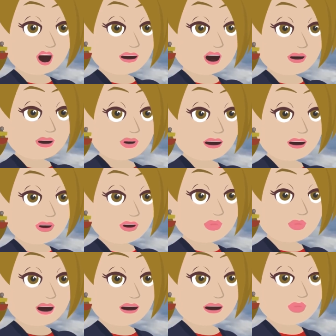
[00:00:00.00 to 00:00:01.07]
want you
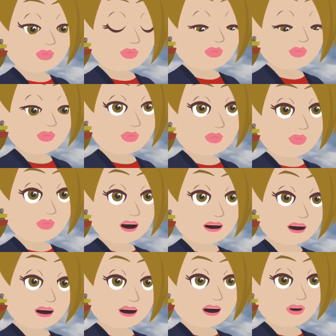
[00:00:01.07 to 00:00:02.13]
to
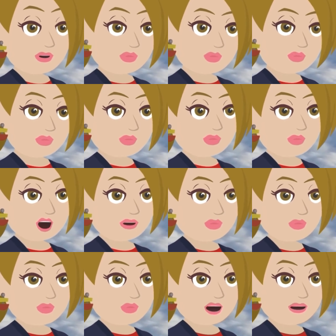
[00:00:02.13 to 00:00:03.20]
find the
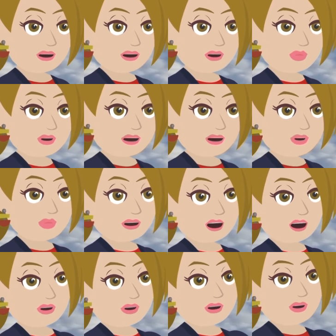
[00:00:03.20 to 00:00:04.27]
feeling place. We
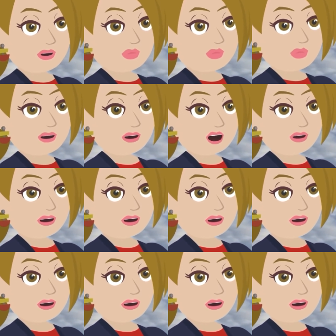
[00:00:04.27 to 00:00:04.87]
want you to feel